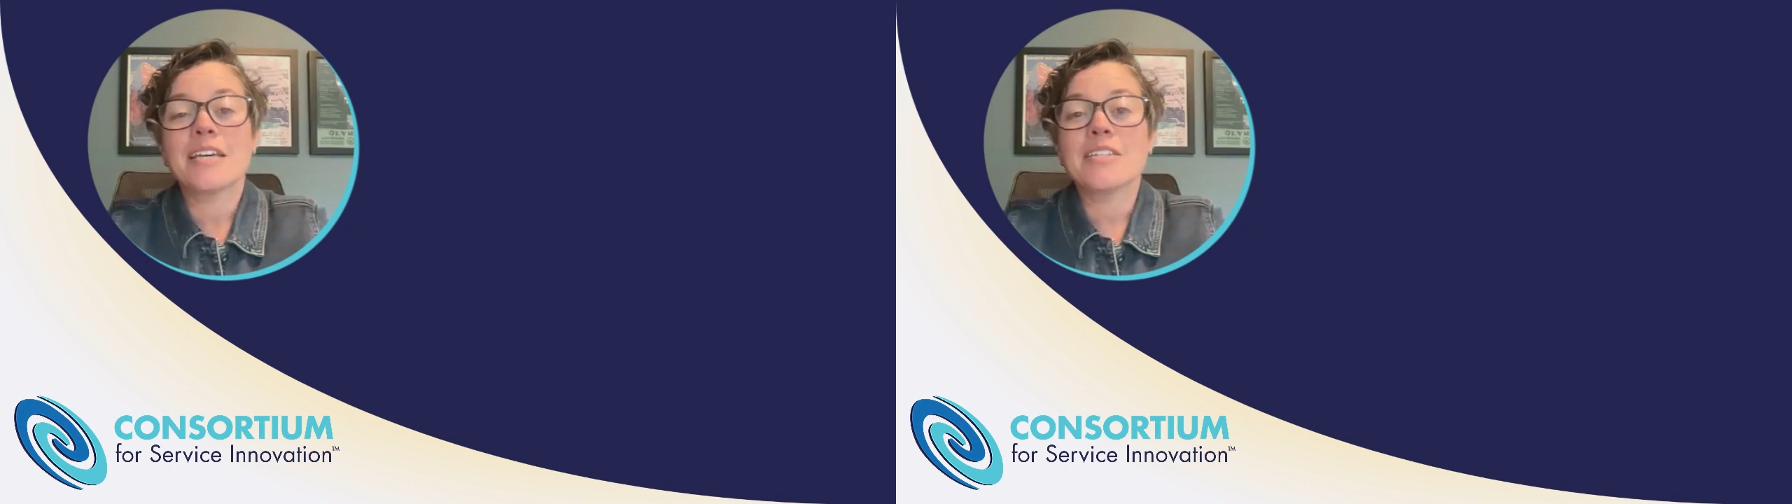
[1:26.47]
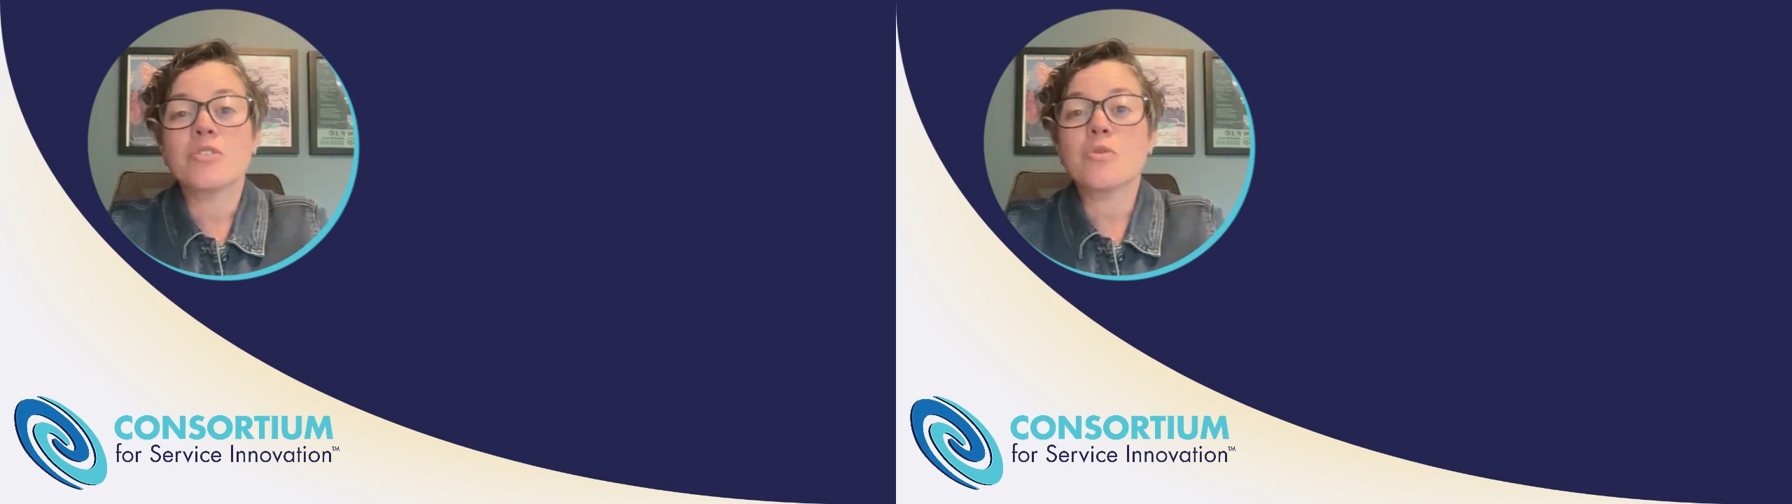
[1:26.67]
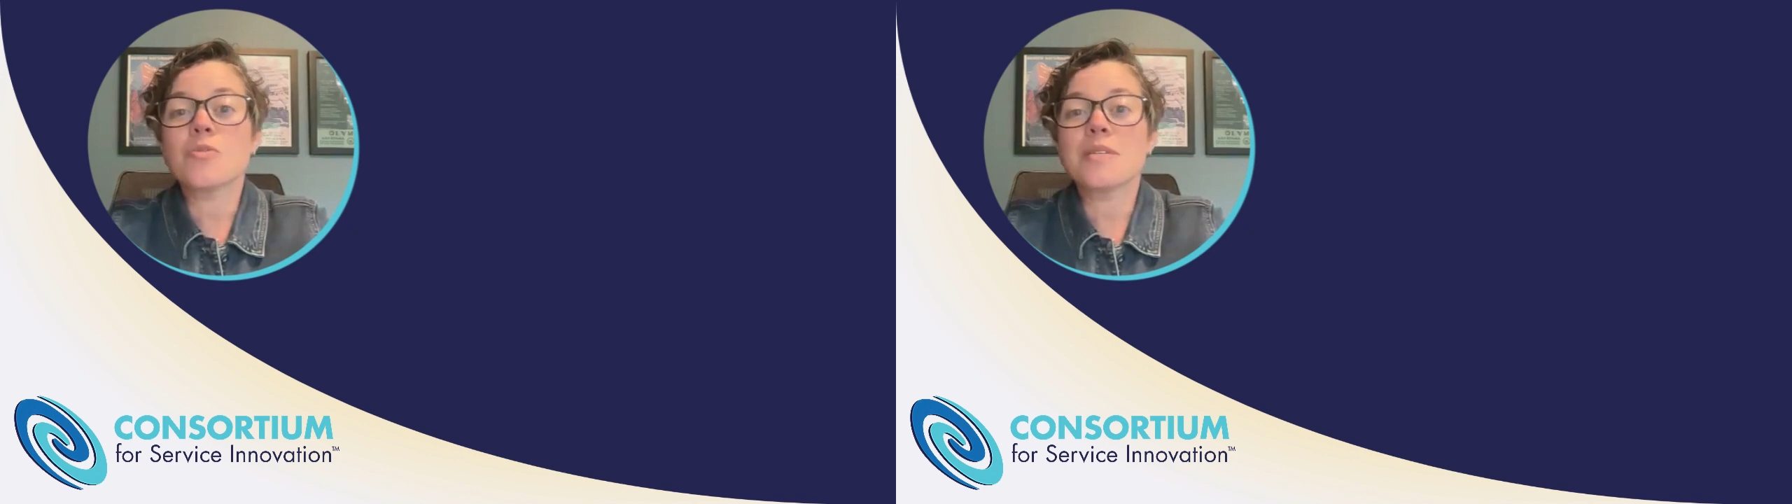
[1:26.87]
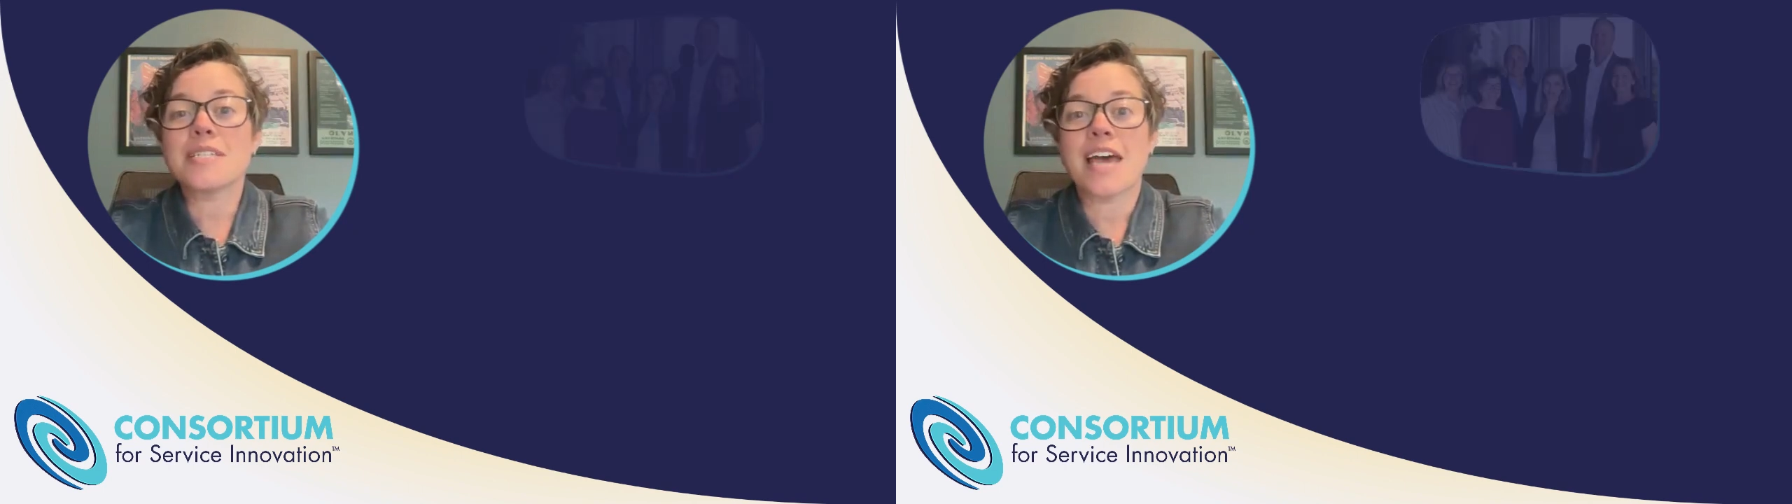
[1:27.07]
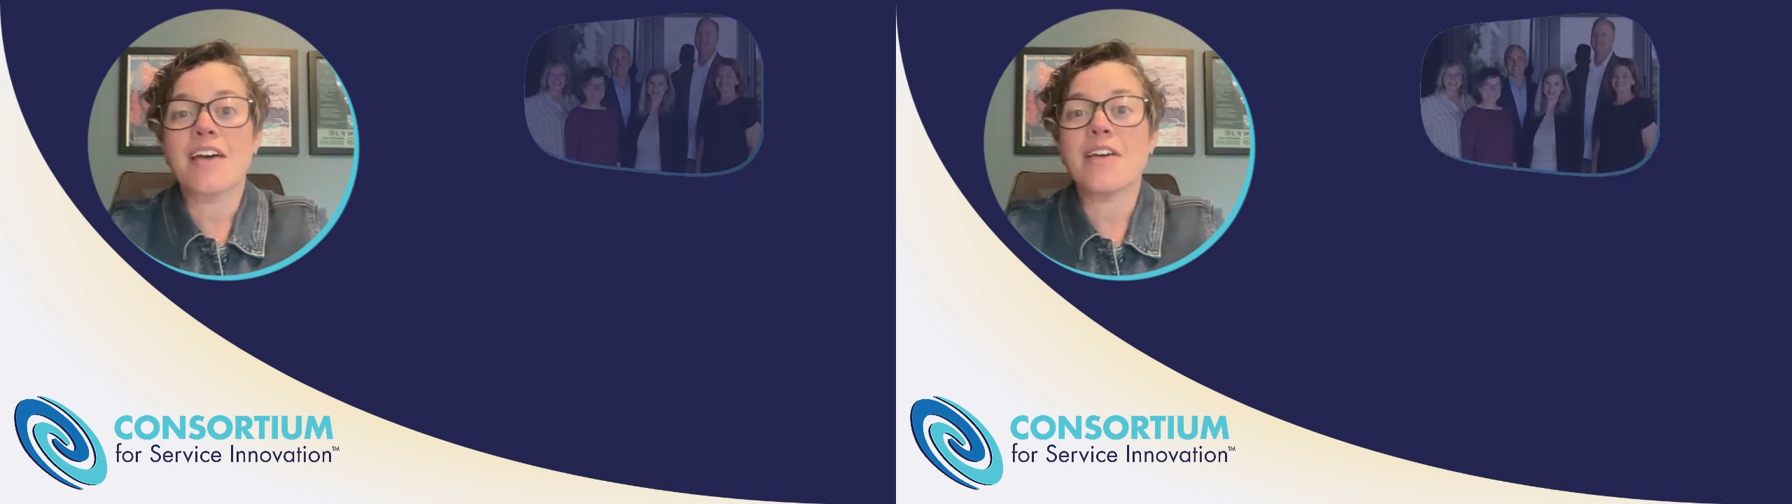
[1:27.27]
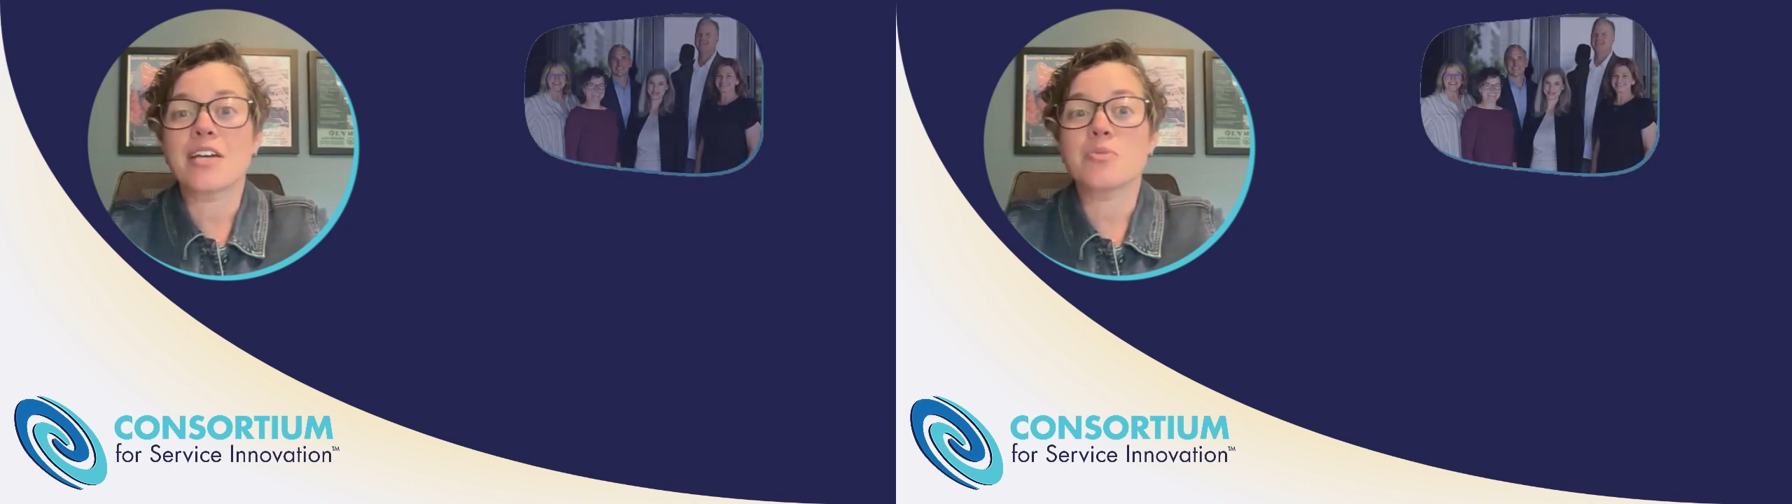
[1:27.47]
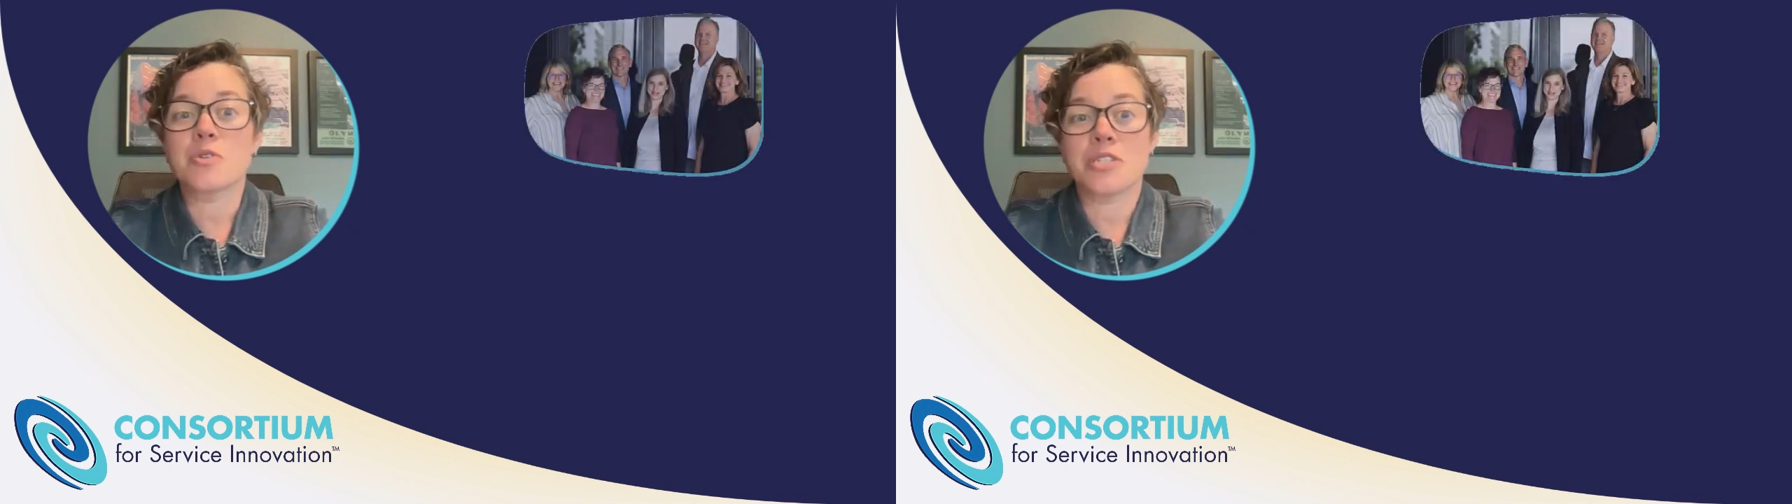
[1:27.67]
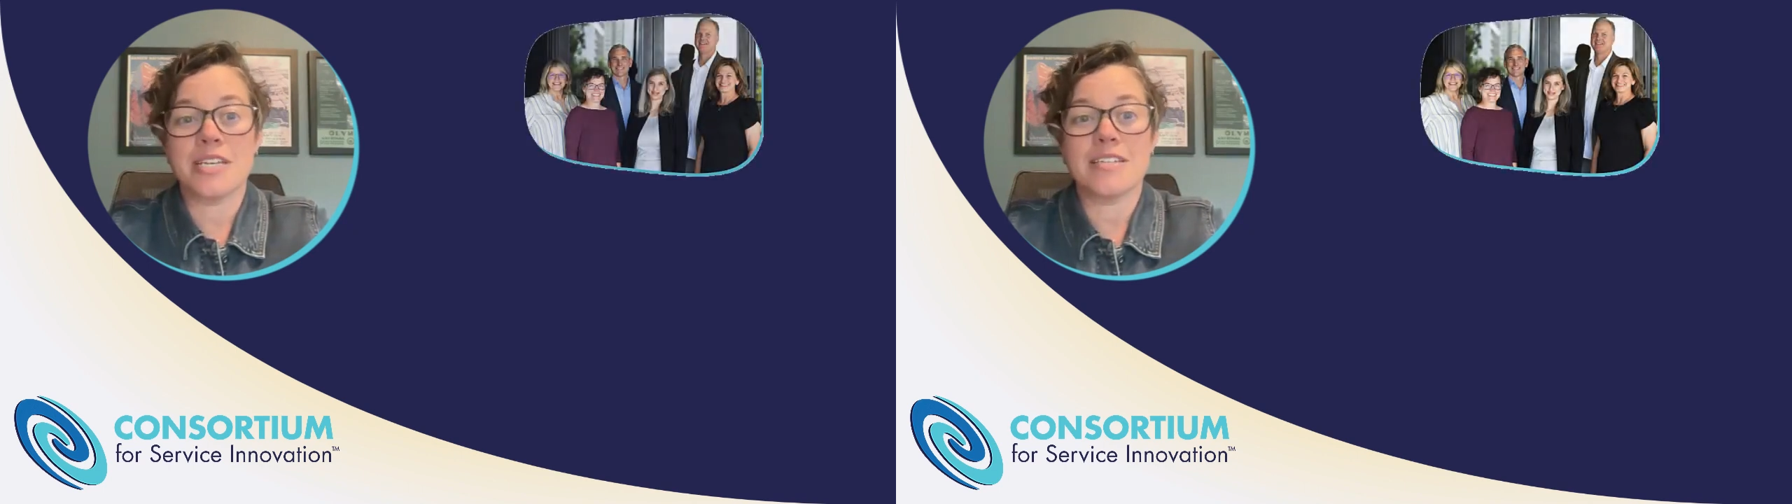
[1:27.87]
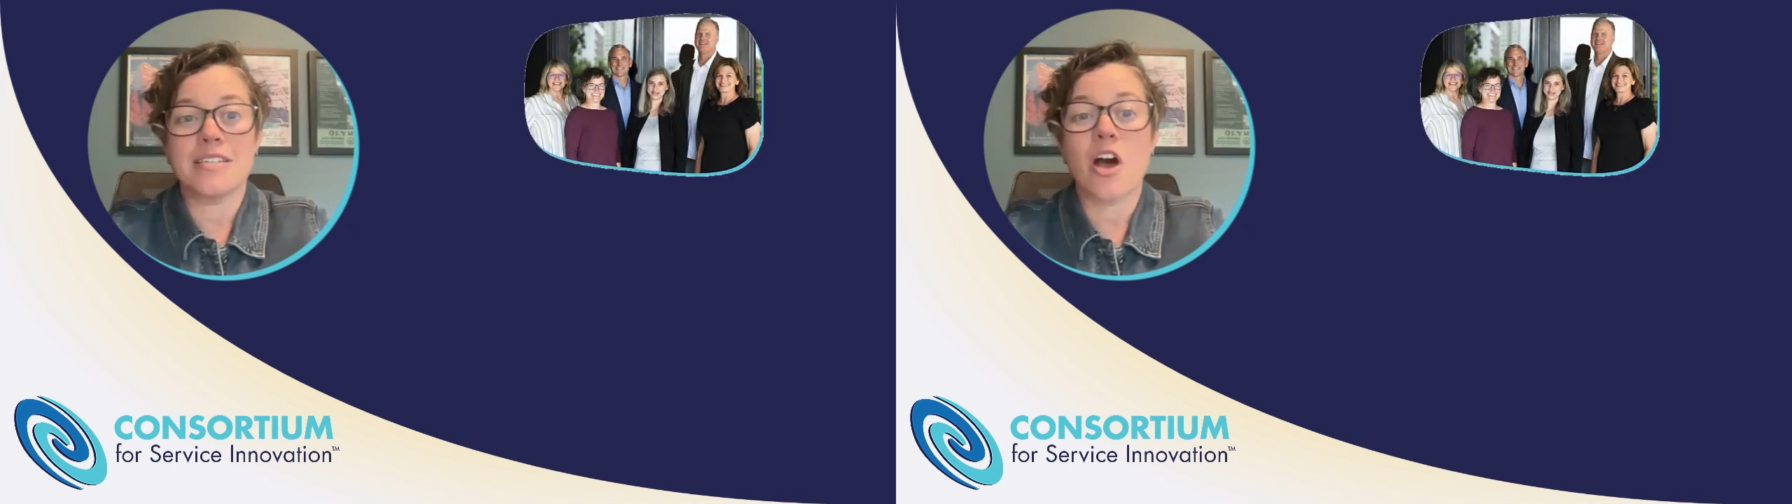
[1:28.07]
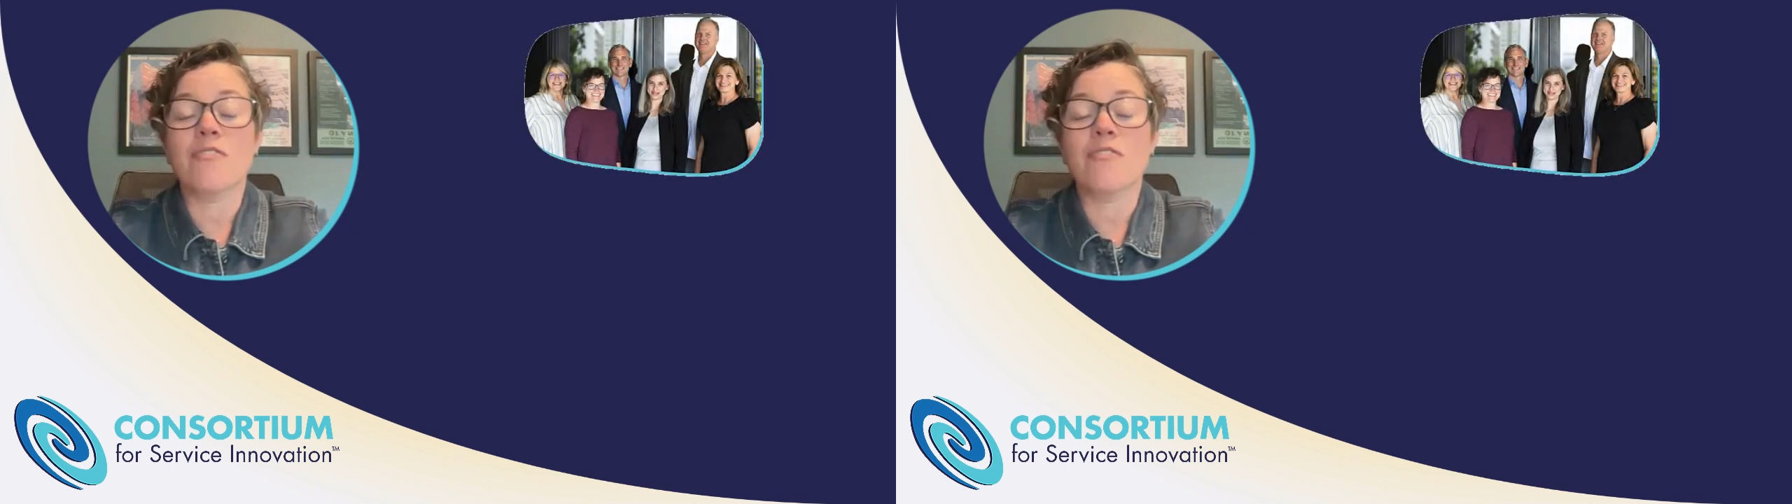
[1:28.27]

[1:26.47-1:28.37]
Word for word: Consortium staff expertise